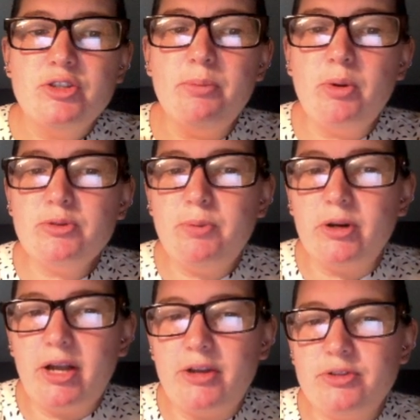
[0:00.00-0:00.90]
most
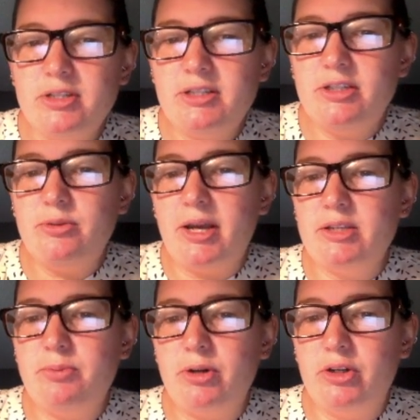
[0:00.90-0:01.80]
poor countries need to
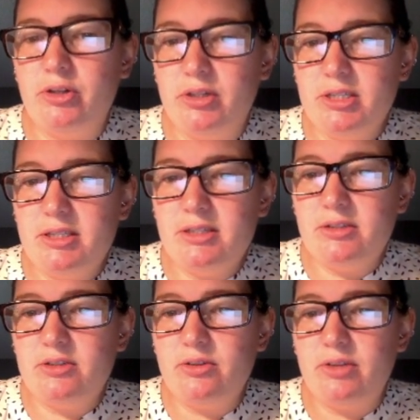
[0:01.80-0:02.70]
export goods
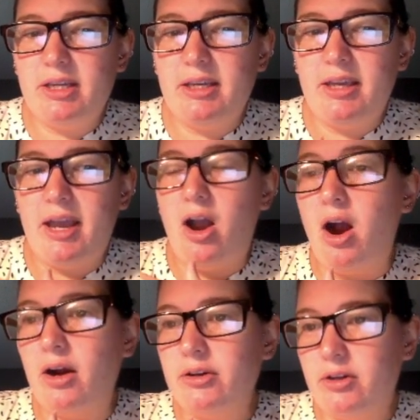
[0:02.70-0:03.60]
so they can get
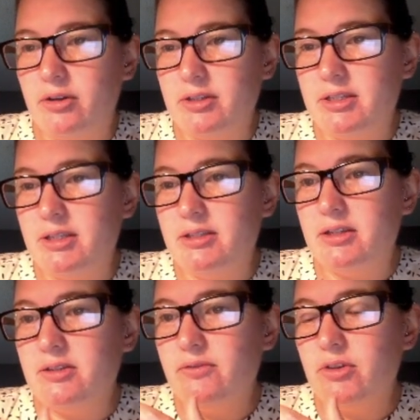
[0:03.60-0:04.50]
hard currencies.
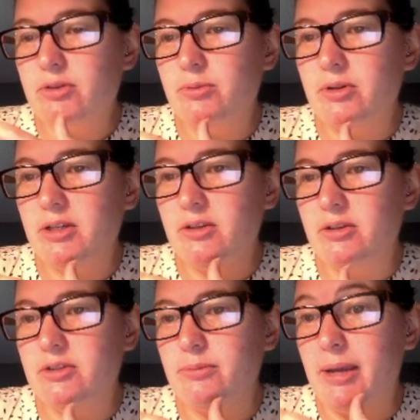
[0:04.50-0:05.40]
Because if you're exporting
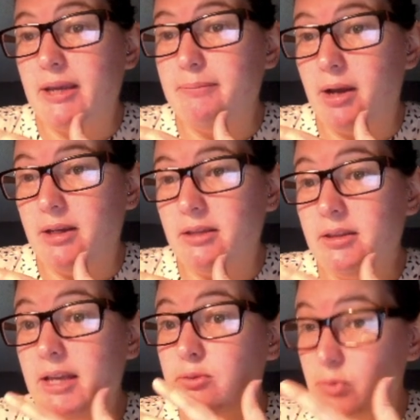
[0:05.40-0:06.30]
goods, you're making money.
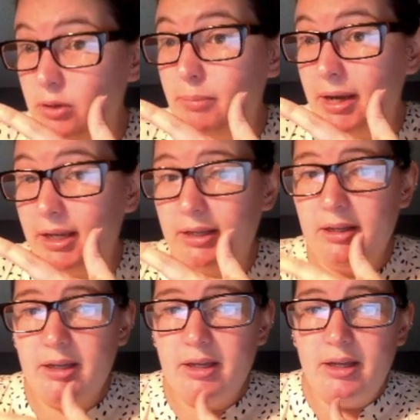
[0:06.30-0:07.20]
That's real money.
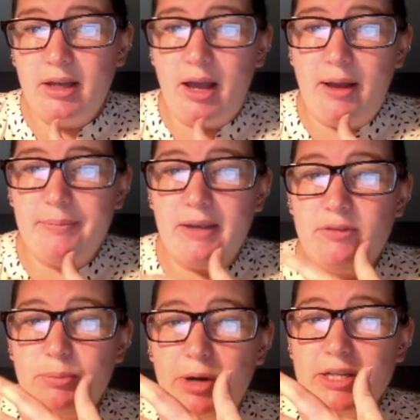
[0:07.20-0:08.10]
If
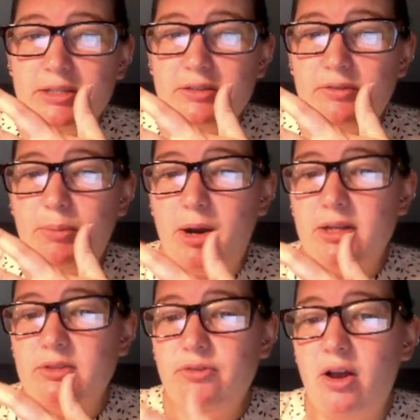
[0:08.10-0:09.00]
the prices of
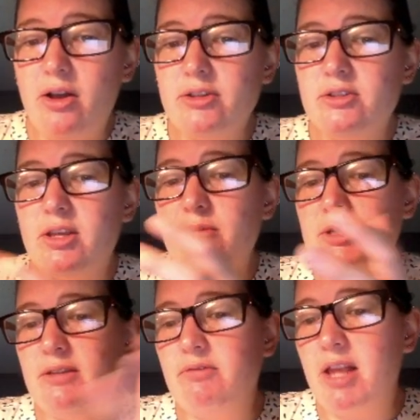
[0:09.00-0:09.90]
commodities falls, they
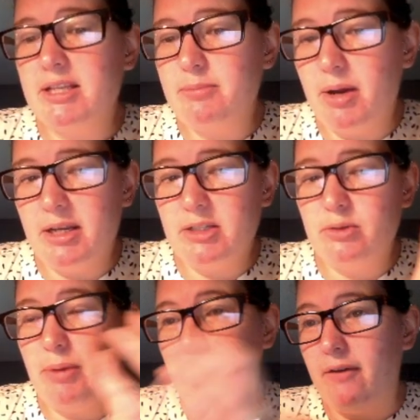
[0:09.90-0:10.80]
receive less money to
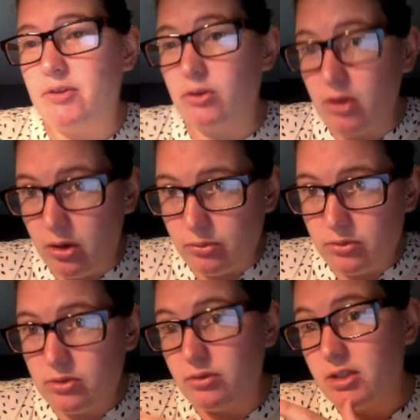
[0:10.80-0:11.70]
pay off their
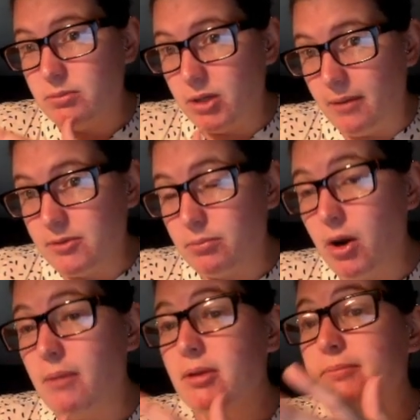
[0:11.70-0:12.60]
loans. So this becomes a
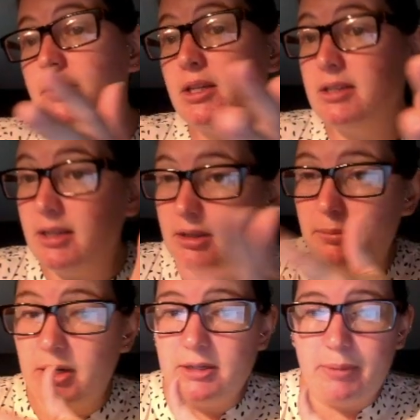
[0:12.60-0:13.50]
problem because they need the
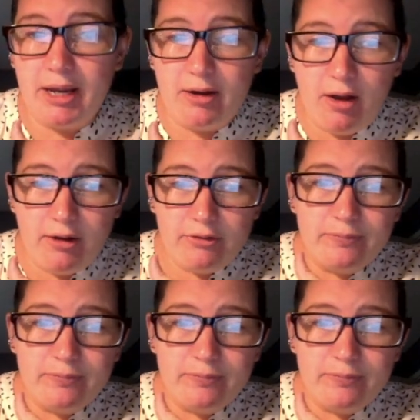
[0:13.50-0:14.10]
money to pay it off.